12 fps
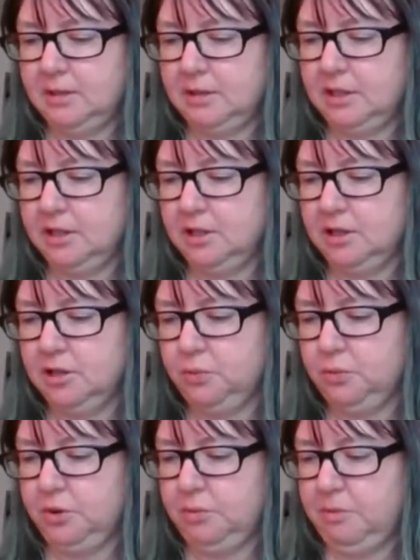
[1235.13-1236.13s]
The hunger
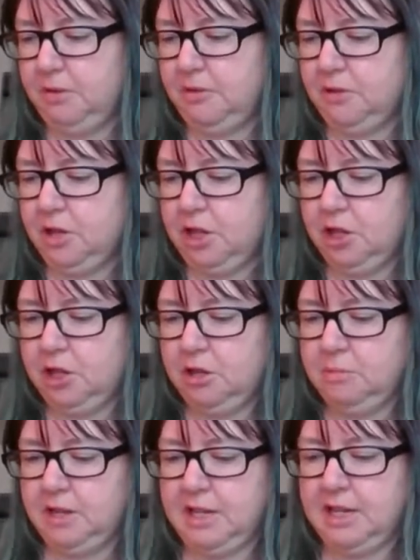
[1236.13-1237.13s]
would be
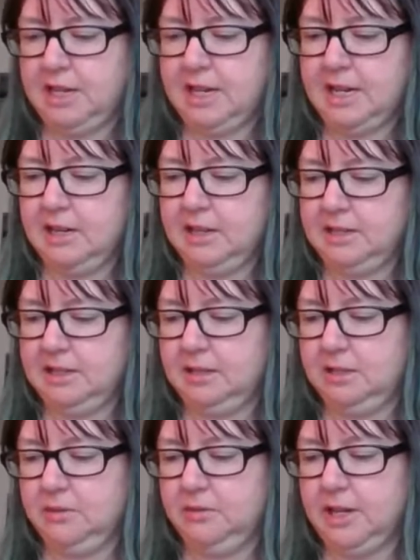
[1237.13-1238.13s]
cured by the diet
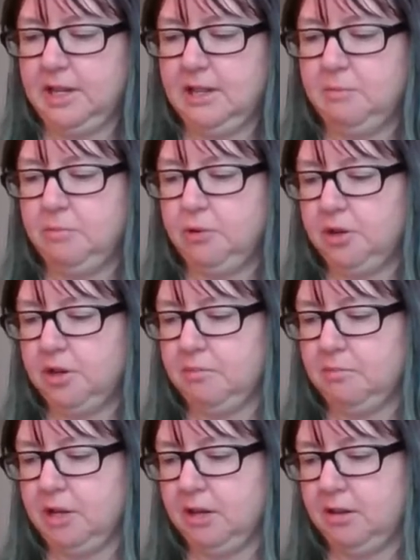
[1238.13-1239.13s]
itself, and the
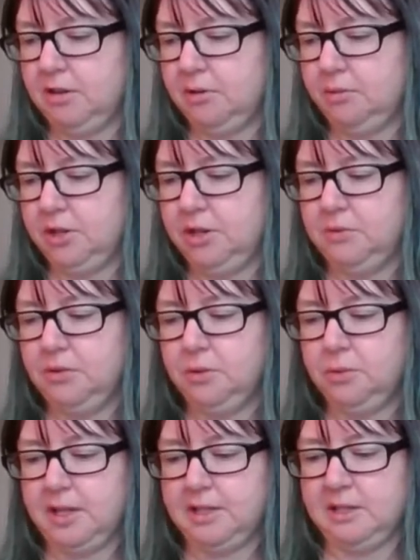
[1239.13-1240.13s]
boredom by all the
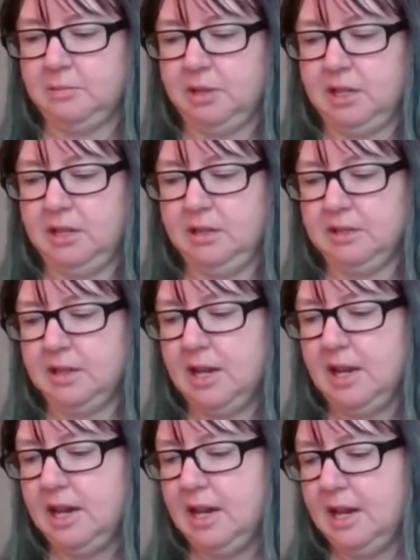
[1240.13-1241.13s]
wonderful recipes,
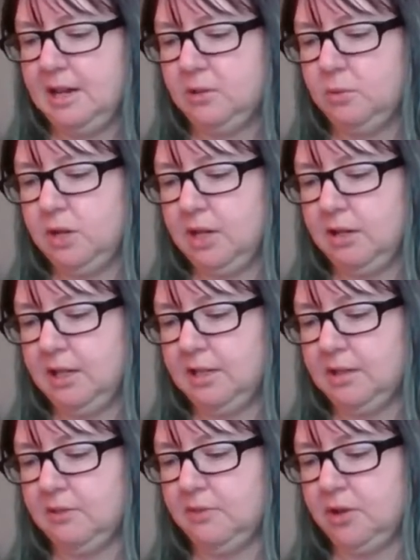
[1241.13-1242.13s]
as well
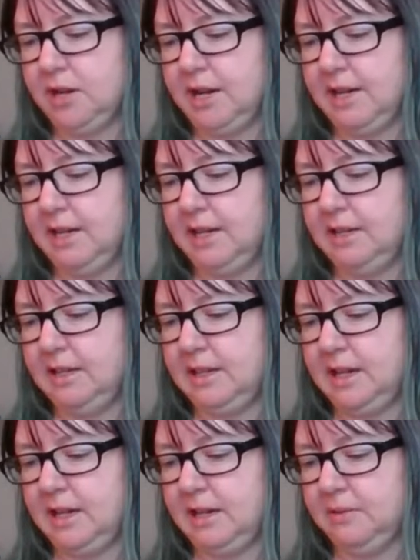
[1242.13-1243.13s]
as the variety the
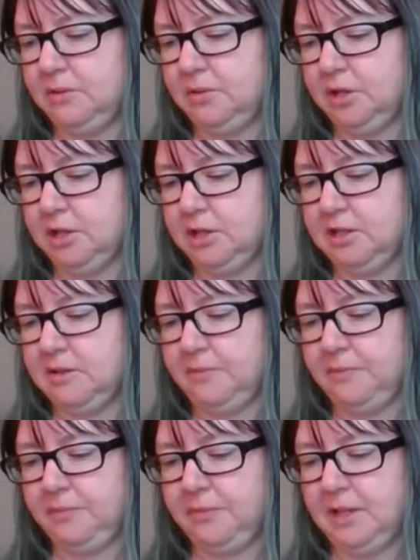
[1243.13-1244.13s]
diet
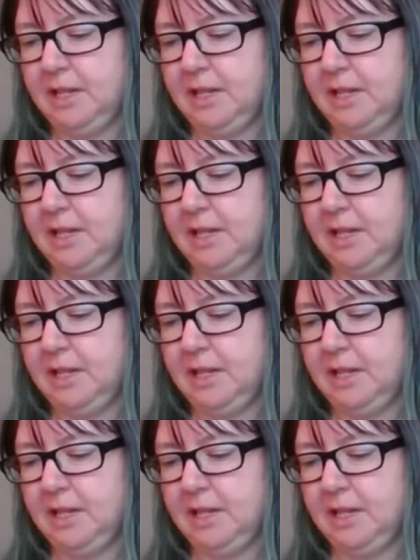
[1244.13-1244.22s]
affords.